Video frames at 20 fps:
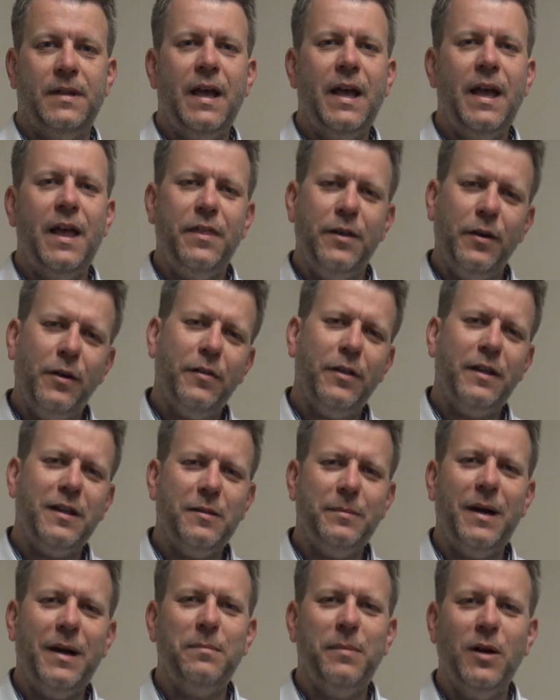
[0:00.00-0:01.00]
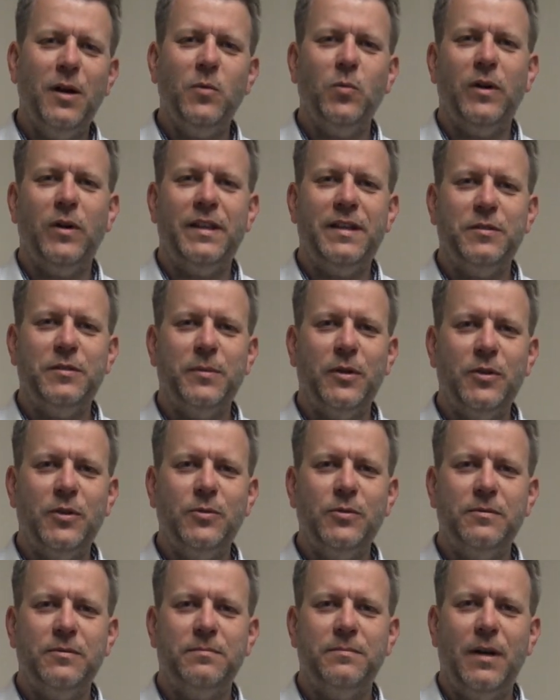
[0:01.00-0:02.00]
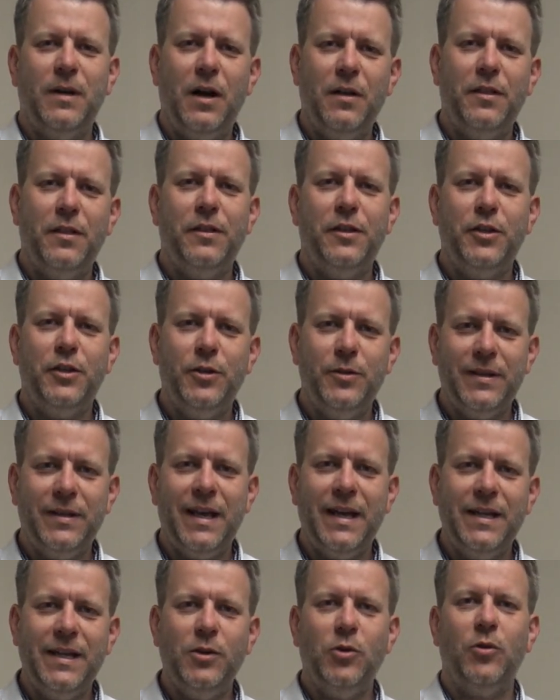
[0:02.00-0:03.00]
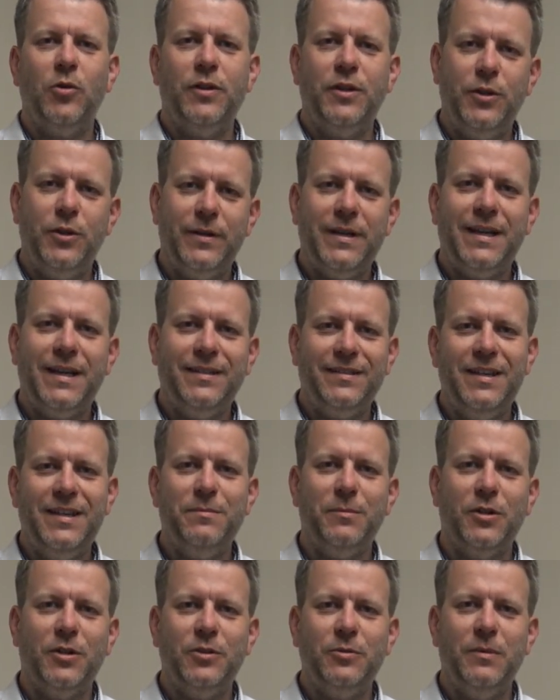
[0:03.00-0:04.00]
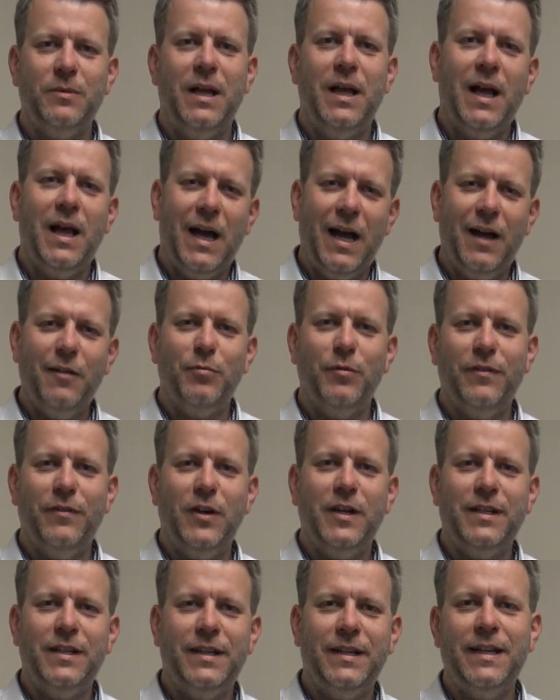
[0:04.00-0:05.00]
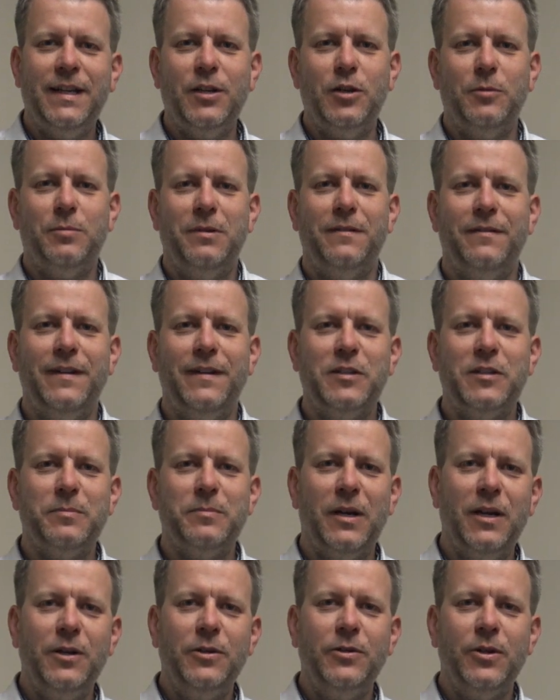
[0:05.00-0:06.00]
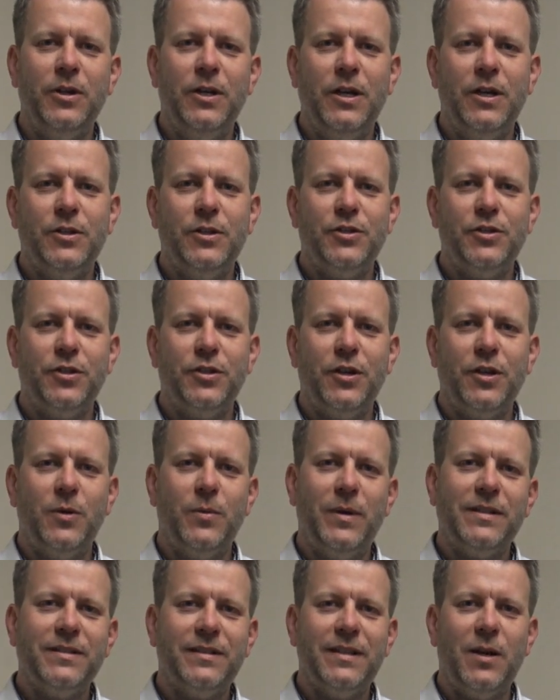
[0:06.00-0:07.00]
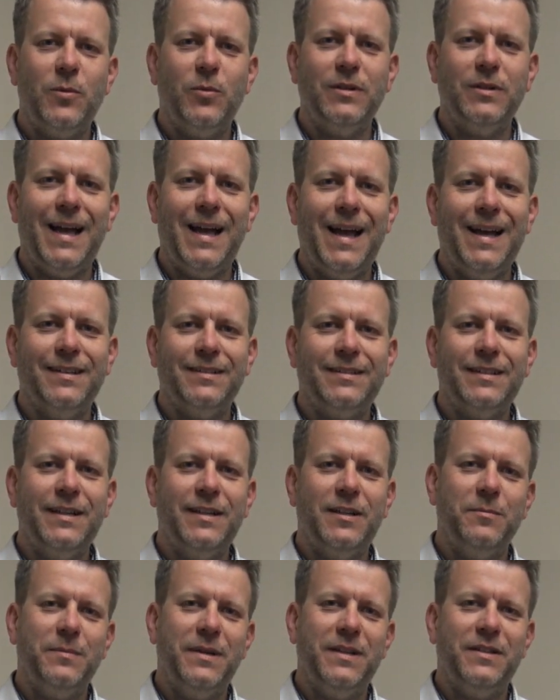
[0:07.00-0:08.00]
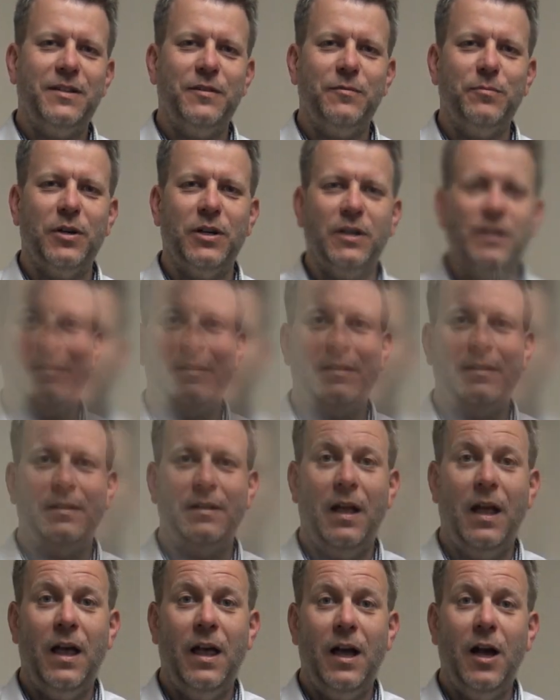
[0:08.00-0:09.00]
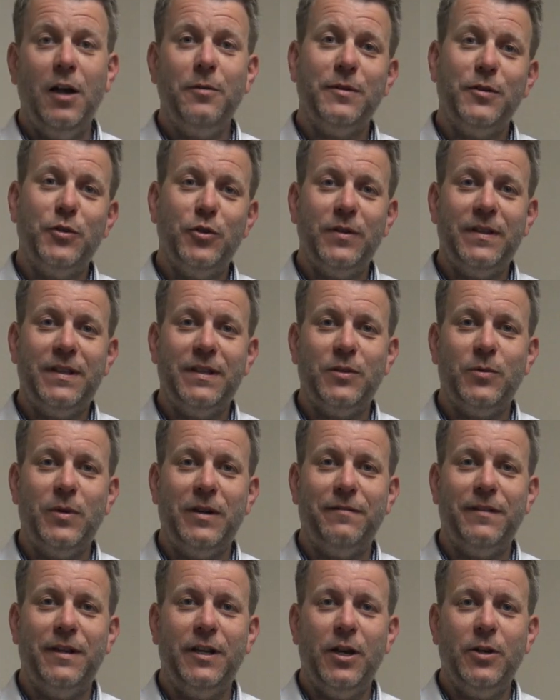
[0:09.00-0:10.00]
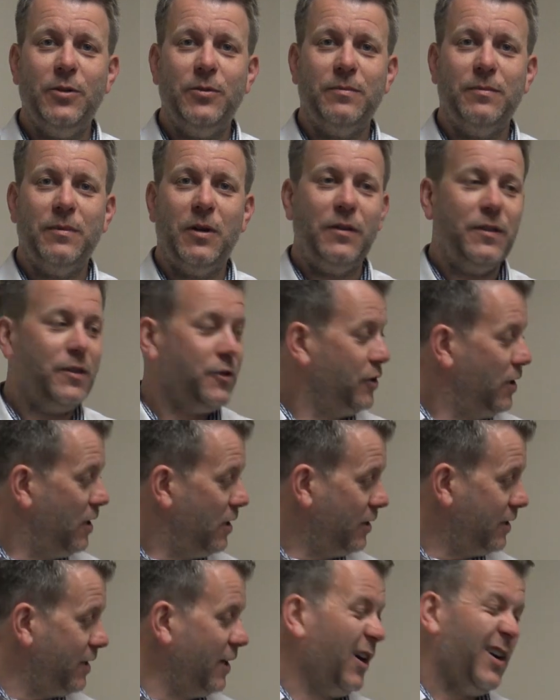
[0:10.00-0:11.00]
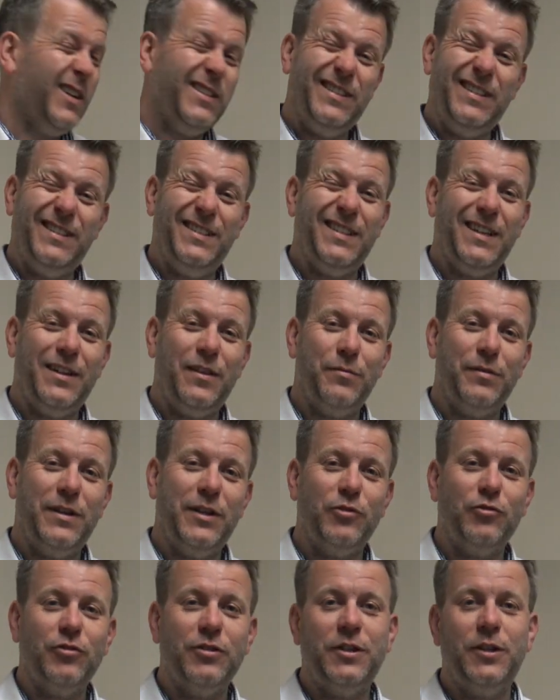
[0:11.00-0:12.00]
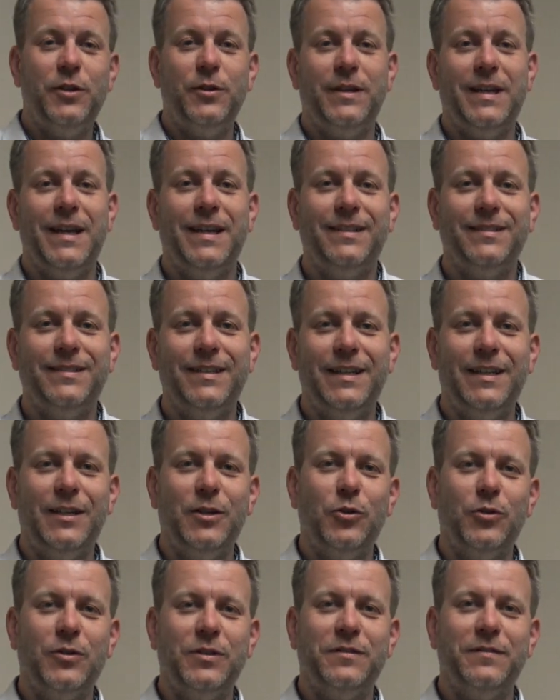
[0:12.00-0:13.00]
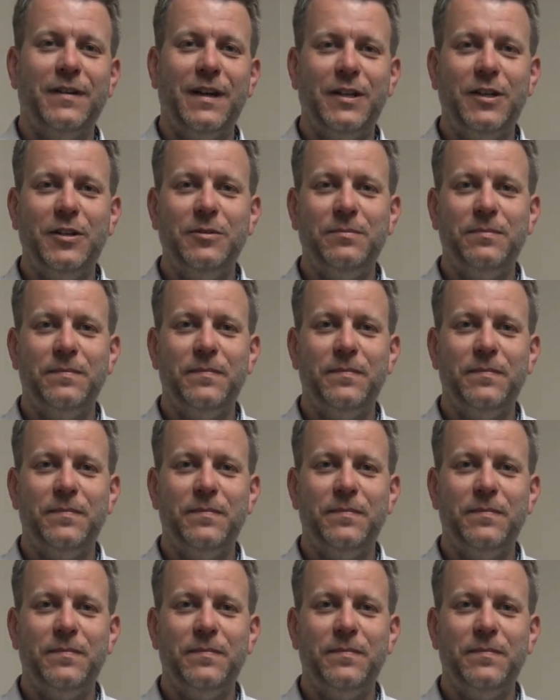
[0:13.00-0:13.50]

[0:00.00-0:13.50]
If you are thinking about buying one of these models, either the UK or the UKT model, I've provided a couple of links below to show you where to get one at a competitive price. Hope you enjoyed this quick video on the Shark ICZ300UKT Cordless vacuum.